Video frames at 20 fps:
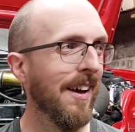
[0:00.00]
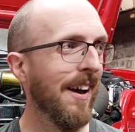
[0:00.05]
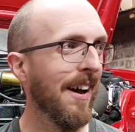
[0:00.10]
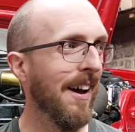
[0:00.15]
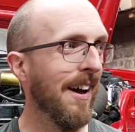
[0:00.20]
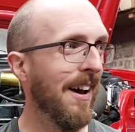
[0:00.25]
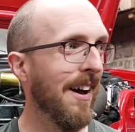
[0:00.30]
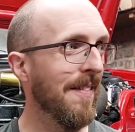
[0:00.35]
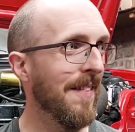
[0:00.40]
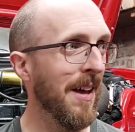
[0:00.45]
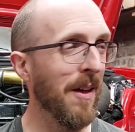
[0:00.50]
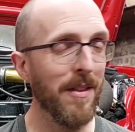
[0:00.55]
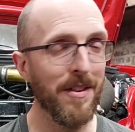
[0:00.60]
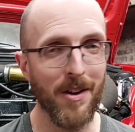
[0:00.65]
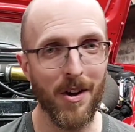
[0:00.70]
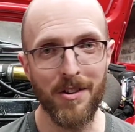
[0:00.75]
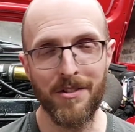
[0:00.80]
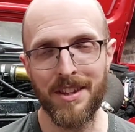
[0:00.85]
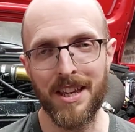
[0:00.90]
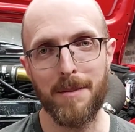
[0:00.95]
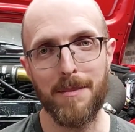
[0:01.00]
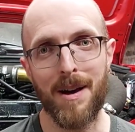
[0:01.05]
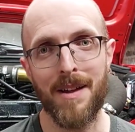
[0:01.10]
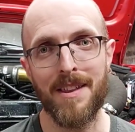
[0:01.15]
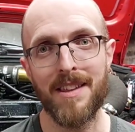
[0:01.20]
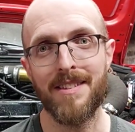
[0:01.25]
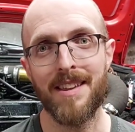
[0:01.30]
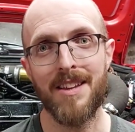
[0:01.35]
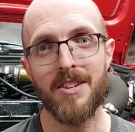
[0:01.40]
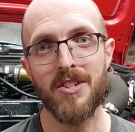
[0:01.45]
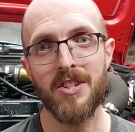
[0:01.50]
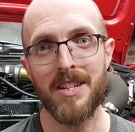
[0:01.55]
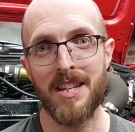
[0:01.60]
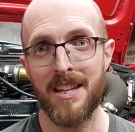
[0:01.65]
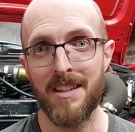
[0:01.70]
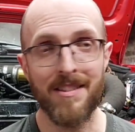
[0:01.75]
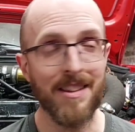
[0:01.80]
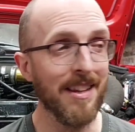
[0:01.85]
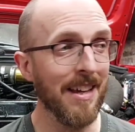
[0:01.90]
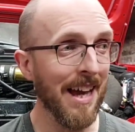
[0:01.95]
Now, the nice thing about this engine
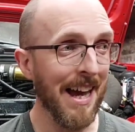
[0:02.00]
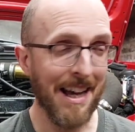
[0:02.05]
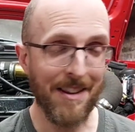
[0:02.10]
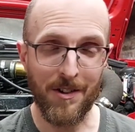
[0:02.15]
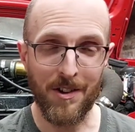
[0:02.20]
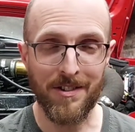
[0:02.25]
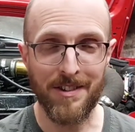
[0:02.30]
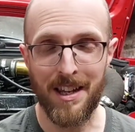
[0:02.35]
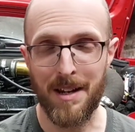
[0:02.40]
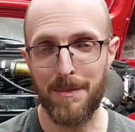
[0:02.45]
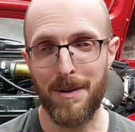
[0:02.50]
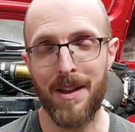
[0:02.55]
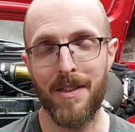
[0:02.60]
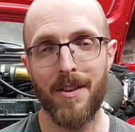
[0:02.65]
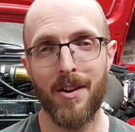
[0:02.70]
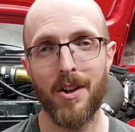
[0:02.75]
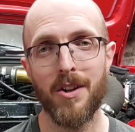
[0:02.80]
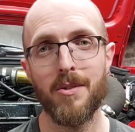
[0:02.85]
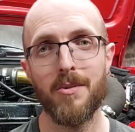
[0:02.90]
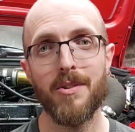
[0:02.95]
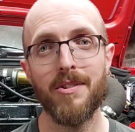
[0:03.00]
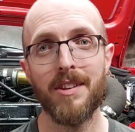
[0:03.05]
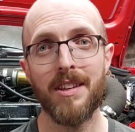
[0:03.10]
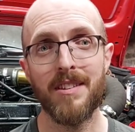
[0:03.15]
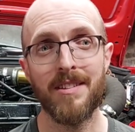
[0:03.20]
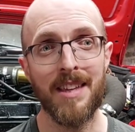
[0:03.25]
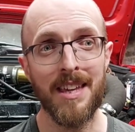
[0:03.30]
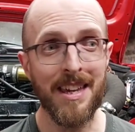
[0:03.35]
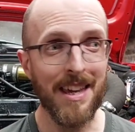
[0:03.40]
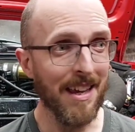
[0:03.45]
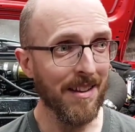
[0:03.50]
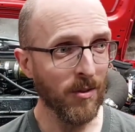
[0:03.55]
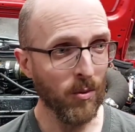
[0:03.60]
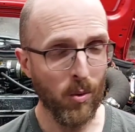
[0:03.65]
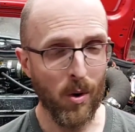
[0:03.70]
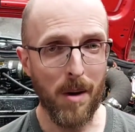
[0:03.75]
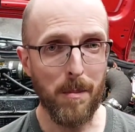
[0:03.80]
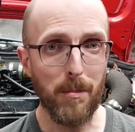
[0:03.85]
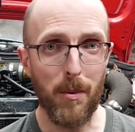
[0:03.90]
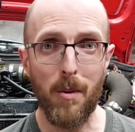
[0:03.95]
is, as I said about the 900cc, it's
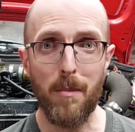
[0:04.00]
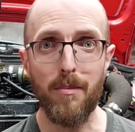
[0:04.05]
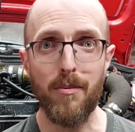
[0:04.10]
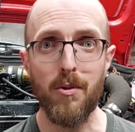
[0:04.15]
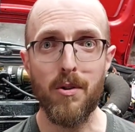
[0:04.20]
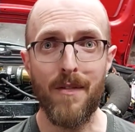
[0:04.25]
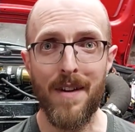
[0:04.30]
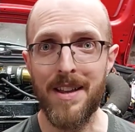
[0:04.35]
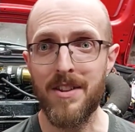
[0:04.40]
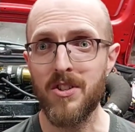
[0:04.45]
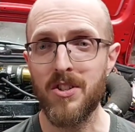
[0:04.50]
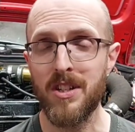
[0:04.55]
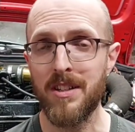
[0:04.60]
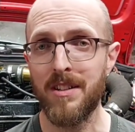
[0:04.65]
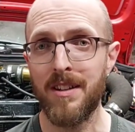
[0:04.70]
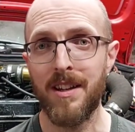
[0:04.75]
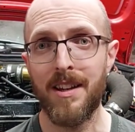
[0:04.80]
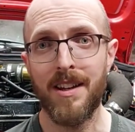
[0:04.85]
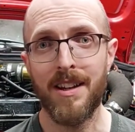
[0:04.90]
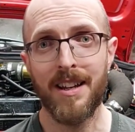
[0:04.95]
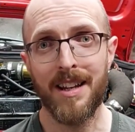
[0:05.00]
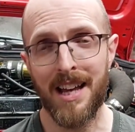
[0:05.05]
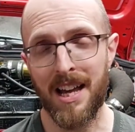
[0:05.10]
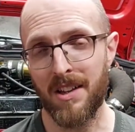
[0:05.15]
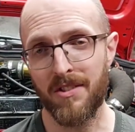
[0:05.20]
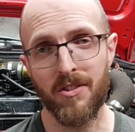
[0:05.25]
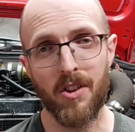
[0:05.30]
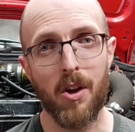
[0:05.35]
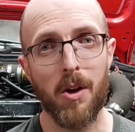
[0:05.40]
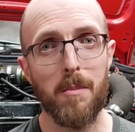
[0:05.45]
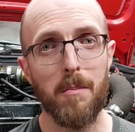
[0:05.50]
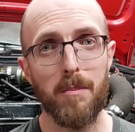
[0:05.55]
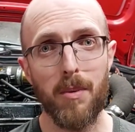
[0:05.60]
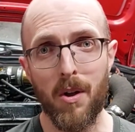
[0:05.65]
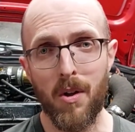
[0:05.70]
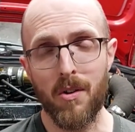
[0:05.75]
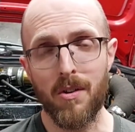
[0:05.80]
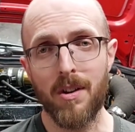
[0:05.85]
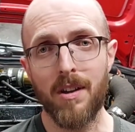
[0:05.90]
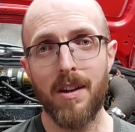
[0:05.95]
quite a bomb-proof engine. Cast iron
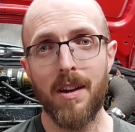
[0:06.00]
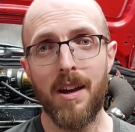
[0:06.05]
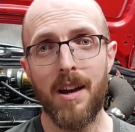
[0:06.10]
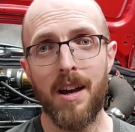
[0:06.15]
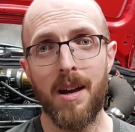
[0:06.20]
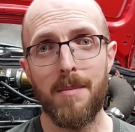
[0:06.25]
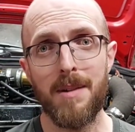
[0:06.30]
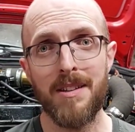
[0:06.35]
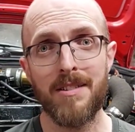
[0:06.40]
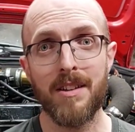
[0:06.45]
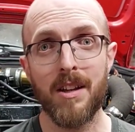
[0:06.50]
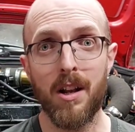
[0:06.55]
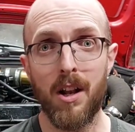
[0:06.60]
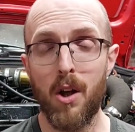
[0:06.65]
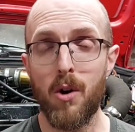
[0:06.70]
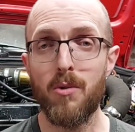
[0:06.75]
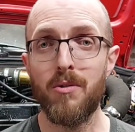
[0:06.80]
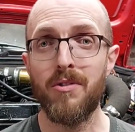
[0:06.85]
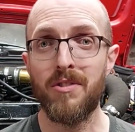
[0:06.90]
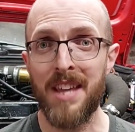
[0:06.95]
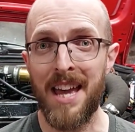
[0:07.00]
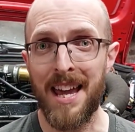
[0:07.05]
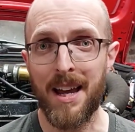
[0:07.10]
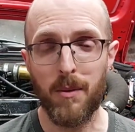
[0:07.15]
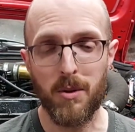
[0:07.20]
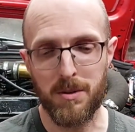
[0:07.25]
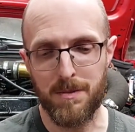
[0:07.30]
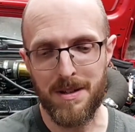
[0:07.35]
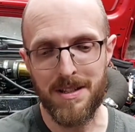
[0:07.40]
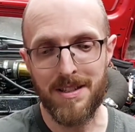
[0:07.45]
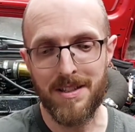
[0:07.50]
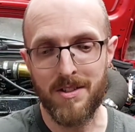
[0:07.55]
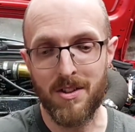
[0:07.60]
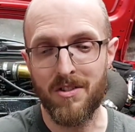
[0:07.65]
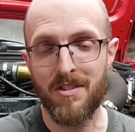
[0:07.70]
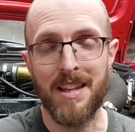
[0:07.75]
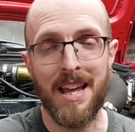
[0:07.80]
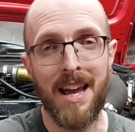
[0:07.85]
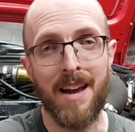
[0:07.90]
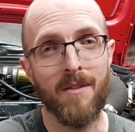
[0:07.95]
block, it's closed deck, which means it
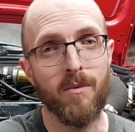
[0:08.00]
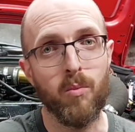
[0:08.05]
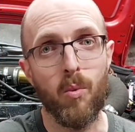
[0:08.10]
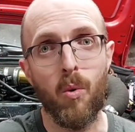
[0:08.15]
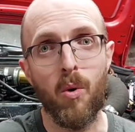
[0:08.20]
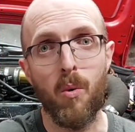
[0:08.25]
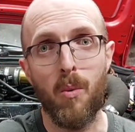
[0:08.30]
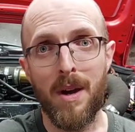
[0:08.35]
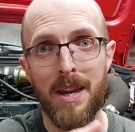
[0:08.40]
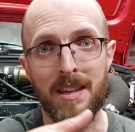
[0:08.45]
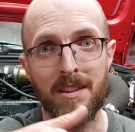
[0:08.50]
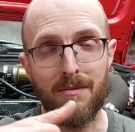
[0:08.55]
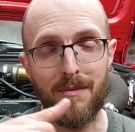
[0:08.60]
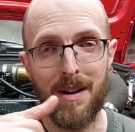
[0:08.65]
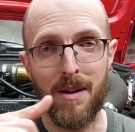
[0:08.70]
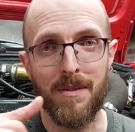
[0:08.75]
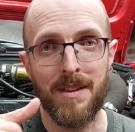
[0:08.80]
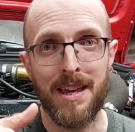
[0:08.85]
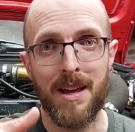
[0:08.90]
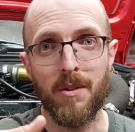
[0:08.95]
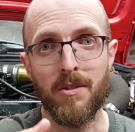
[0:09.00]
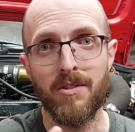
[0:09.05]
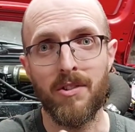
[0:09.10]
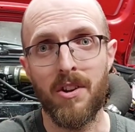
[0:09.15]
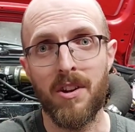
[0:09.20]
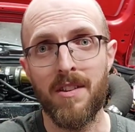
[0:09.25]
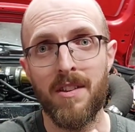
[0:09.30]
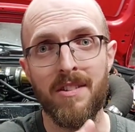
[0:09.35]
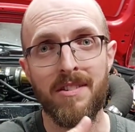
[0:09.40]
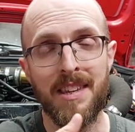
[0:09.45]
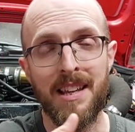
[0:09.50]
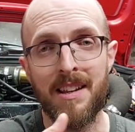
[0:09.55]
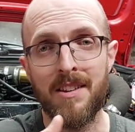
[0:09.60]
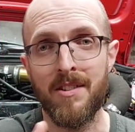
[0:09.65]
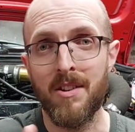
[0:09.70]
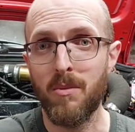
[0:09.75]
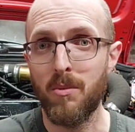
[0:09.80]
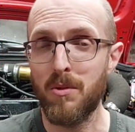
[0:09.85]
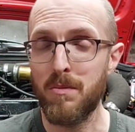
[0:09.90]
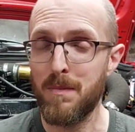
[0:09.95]
doesn't have waterways around the outside of the
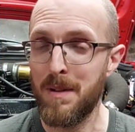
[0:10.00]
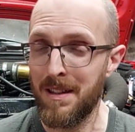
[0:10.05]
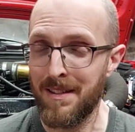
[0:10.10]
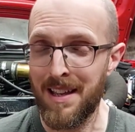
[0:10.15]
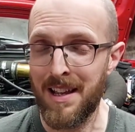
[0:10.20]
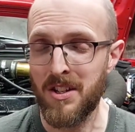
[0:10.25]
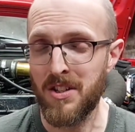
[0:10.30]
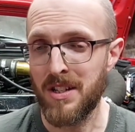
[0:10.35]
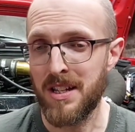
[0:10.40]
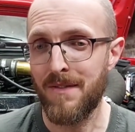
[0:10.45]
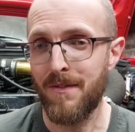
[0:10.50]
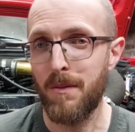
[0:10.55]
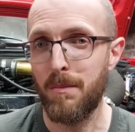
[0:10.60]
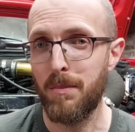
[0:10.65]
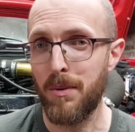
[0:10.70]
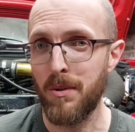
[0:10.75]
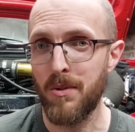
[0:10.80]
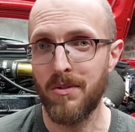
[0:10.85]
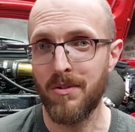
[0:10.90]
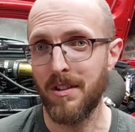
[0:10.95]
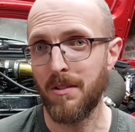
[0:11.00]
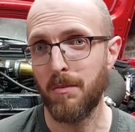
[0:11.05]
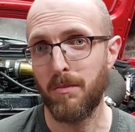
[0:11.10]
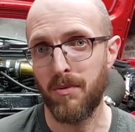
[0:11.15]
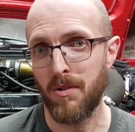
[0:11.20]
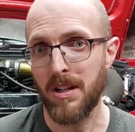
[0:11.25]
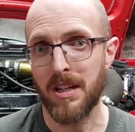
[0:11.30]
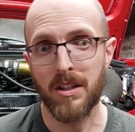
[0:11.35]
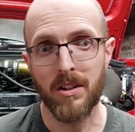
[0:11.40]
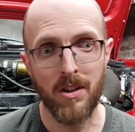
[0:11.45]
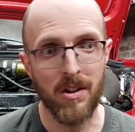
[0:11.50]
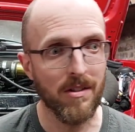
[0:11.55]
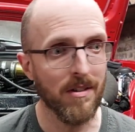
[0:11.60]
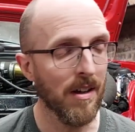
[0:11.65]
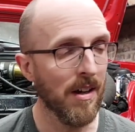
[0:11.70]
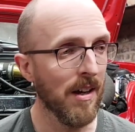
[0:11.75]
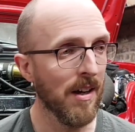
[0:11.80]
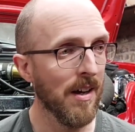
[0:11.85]
cylinders, which means actually for boost, it's pretty good.